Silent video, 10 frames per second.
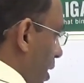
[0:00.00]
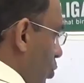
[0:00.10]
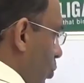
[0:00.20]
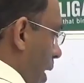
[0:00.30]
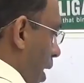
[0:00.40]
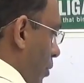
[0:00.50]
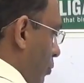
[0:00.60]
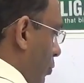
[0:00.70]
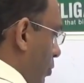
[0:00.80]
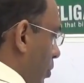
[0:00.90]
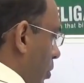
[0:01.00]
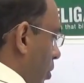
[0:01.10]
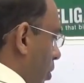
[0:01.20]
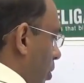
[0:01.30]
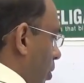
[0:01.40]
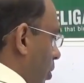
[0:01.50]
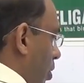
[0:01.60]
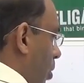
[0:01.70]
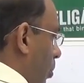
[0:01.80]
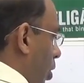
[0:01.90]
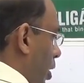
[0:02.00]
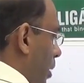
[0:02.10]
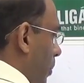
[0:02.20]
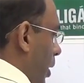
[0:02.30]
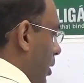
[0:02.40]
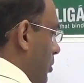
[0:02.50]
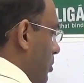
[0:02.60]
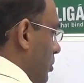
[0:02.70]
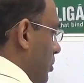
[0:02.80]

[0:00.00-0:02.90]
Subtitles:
you have commodity markets.